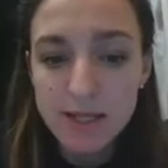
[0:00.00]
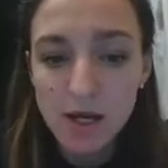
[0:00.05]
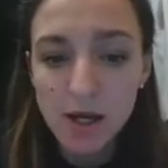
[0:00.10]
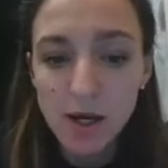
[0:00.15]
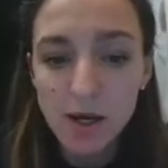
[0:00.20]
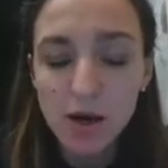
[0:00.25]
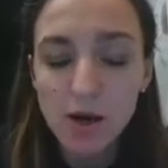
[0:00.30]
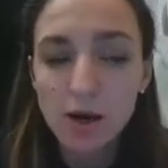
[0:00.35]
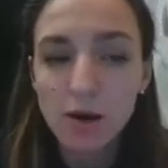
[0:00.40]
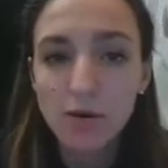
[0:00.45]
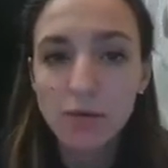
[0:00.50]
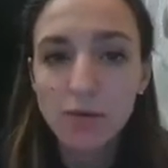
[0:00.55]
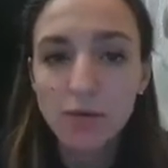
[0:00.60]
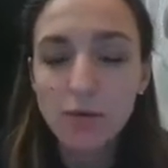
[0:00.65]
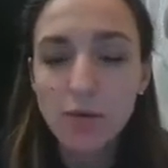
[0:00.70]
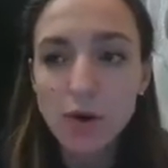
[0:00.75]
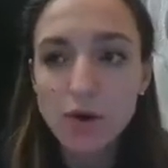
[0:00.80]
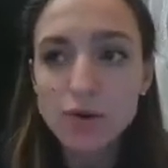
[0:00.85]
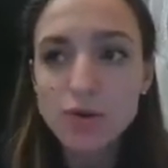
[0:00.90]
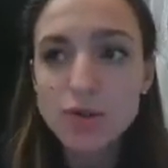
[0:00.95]
Uh,
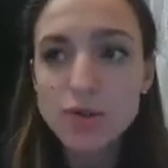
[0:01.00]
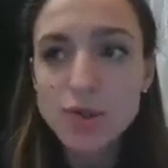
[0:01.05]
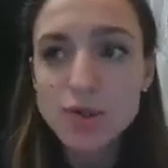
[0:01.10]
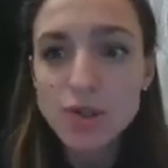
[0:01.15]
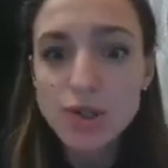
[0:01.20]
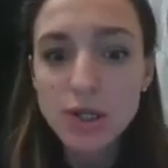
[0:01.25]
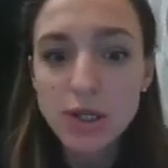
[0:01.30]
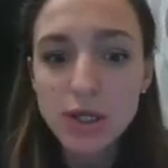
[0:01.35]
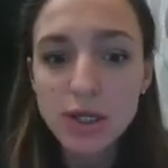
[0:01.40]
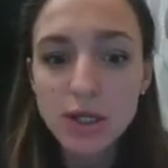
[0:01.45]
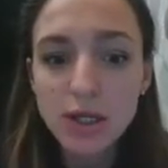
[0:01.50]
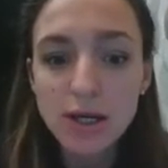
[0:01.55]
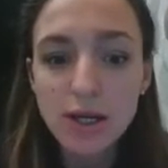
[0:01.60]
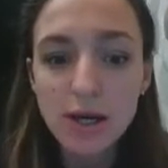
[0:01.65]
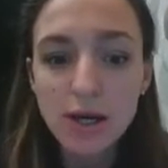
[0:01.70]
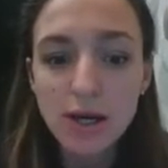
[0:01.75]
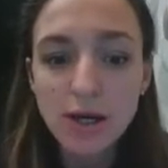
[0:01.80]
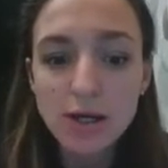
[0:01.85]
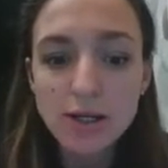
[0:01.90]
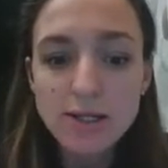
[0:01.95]
first, uh,
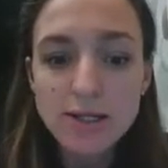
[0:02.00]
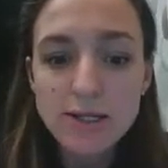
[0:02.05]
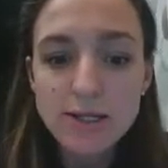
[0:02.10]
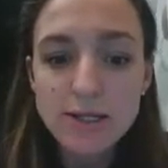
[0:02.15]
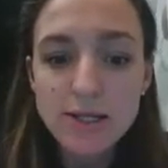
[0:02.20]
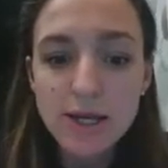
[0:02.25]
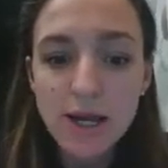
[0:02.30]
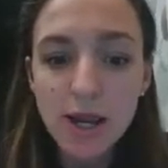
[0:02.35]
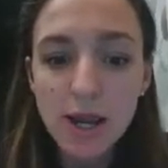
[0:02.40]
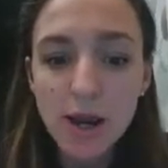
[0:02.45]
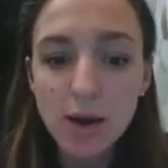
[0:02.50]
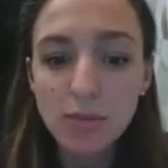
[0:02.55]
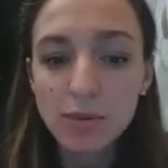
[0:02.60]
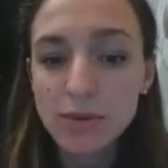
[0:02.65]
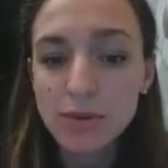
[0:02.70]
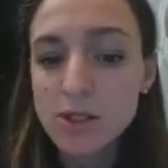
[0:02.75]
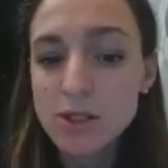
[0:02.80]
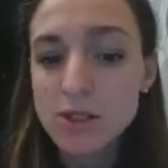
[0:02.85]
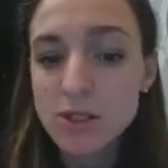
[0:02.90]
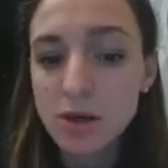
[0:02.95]
as a
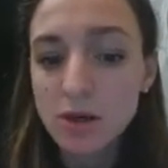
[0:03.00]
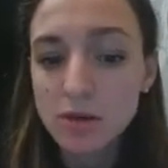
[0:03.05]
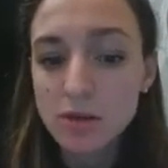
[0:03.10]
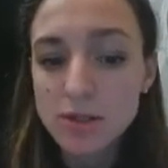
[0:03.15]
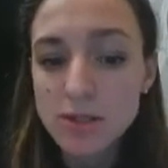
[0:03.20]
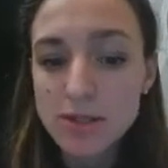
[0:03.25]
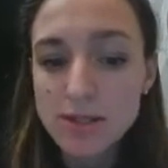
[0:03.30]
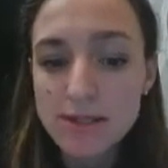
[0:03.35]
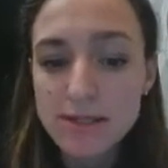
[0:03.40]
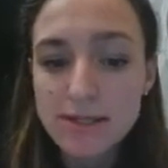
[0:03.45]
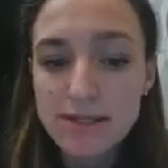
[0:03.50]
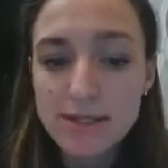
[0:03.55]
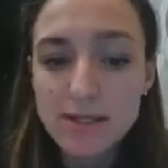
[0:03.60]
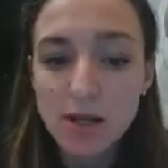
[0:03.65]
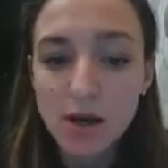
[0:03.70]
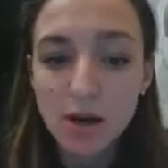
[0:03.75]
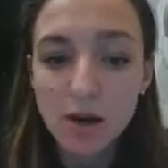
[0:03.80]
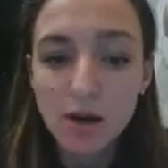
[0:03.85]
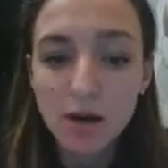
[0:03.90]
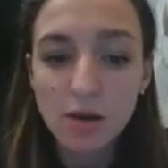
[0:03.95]
dentist,
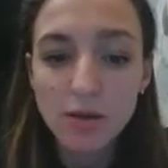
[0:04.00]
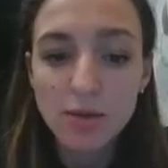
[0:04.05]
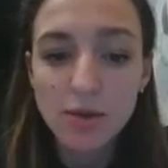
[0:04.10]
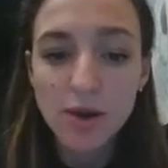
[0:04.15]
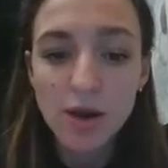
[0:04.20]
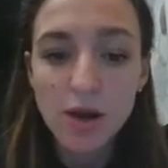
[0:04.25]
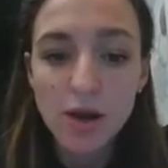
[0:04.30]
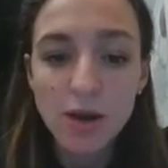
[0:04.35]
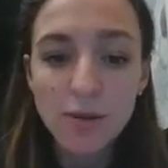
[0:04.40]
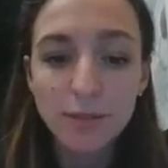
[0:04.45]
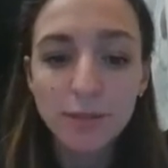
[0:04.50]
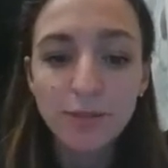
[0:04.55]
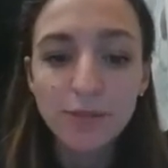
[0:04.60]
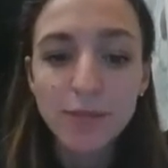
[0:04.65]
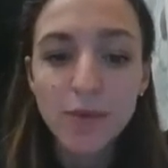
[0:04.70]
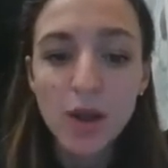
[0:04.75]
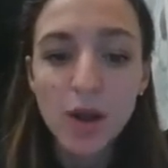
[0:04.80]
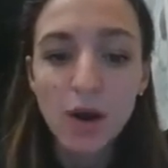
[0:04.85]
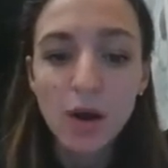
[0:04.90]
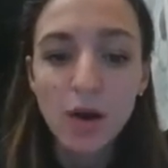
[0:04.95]
uh, the
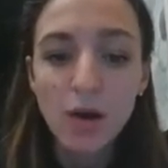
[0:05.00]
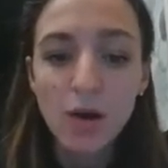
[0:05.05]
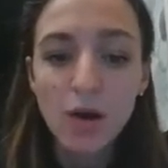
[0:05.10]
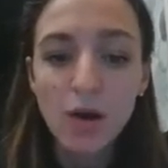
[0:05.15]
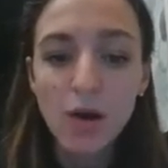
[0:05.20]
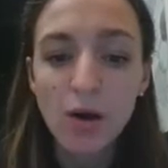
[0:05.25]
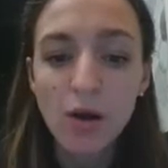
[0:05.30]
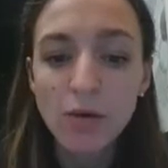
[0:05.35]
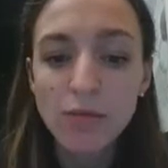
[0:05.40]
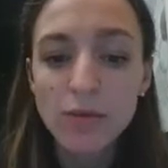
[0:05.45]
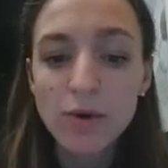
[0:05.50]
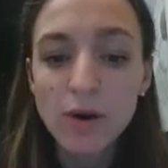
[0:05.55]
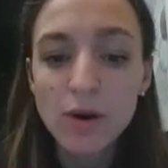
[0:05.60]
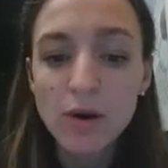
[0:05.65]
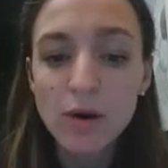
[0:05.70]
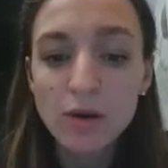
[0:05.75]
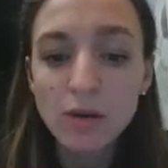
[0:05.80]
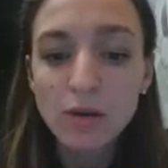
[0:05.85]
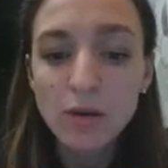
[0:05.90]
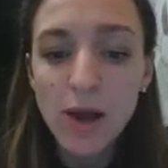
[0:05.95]

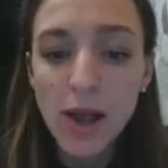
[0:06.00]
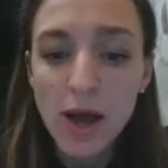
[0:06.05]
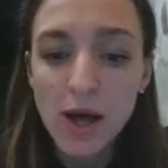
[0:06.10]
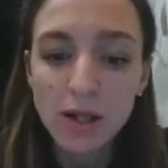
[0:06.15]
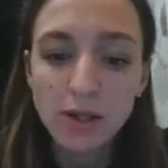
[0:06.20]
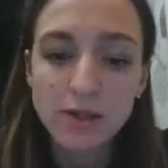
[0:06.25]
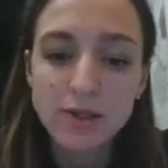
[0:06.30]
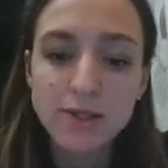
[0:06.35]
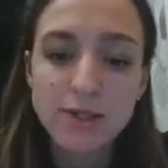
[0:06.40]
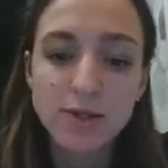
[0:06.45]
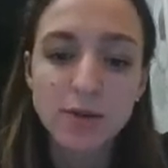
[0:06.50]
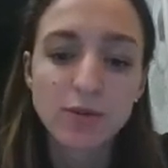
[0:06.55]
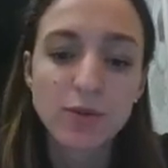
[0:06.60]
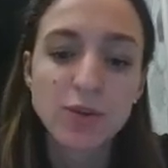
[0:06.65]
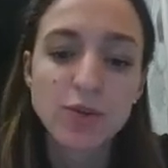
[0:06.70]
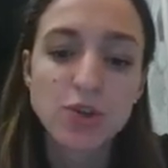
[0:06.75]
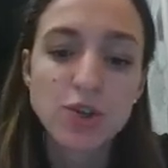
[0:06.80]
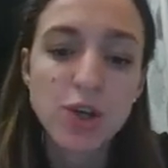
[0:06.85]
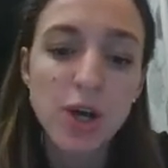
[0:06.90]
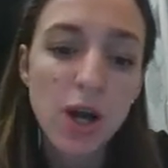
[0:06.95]
overall health of the
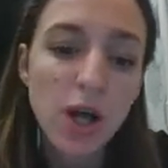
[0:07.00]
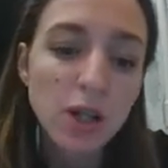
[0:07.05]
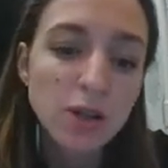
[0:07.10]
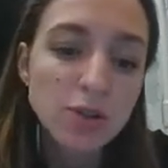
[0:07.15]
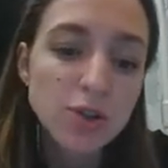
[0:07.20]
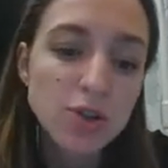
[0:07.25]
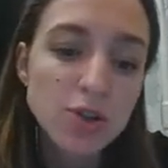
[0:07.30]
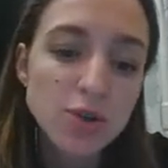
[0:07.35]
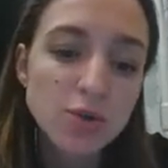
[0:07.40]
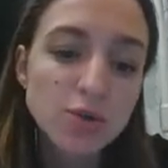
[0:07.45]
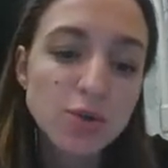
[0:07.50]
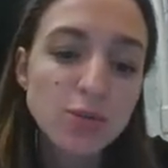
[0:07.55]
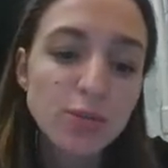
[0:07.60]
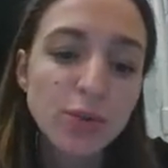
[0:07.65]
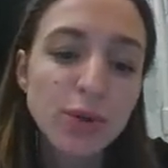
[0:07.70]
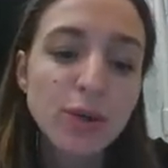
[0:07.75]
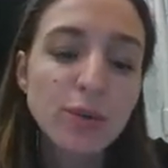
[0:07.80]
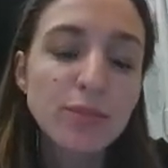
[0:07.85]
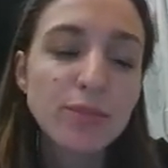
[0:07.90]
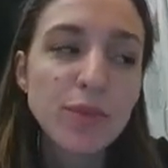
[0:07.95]
child should
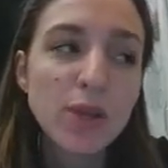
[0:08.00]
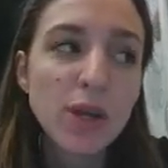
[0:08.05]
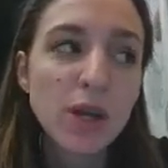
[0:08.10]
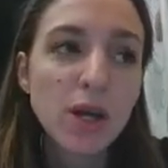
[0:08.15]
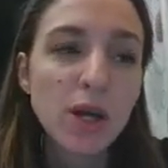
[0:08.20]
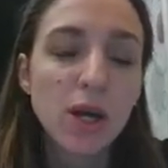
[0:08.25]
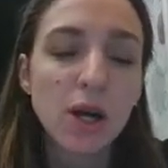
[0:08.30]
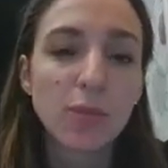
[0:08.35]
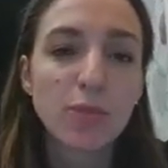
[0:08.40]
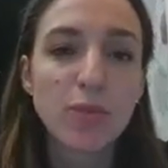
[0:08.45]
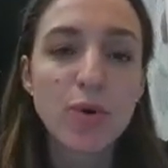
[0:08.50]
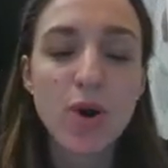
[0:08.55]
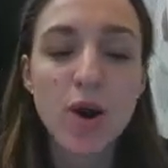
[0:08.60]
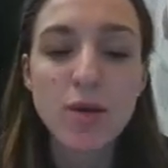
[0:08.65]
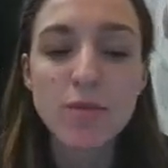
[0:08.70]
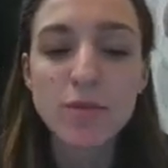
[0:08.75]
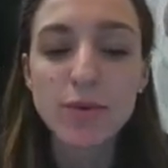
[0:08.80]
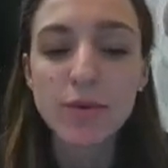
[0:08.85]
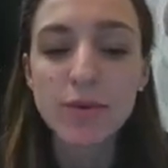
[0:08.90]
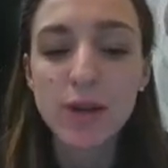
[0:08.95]
be a
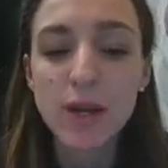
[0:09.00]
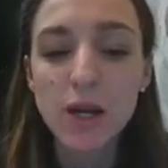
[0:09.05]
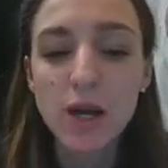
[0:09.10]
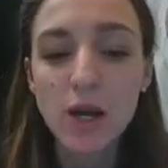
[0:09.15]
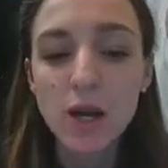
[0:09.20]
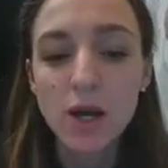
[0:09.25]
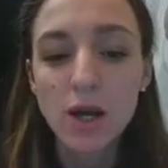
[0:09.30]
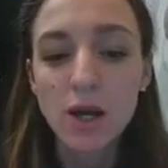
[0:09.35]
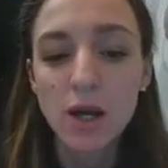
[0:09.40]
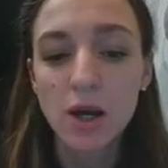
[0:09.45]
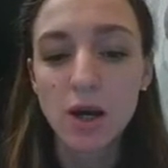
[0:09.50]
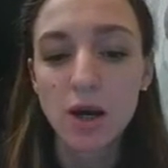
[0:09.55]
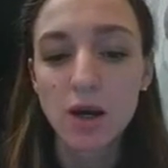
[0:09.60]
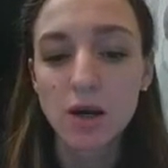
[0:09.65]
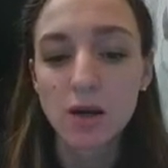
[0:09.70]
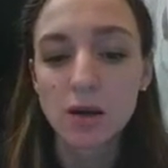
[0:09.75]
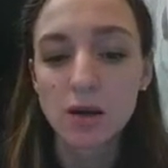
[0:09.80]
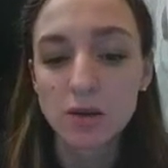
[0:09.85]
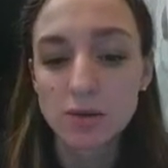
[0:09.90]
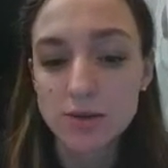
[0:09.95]
primary
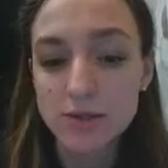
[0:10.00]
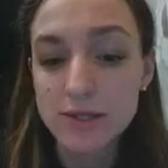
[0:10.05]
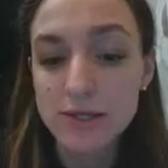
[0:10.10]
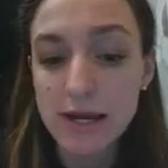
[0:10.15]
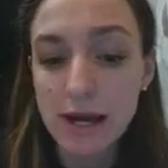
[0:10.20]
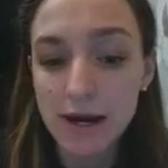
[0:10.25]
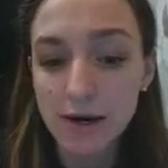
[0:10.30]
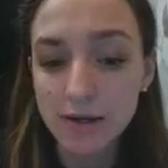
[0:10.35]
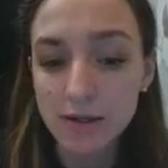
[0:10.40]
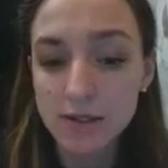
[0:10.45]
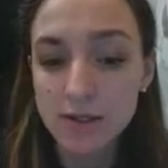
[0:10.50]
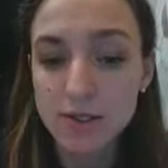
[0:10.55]
uh, concern.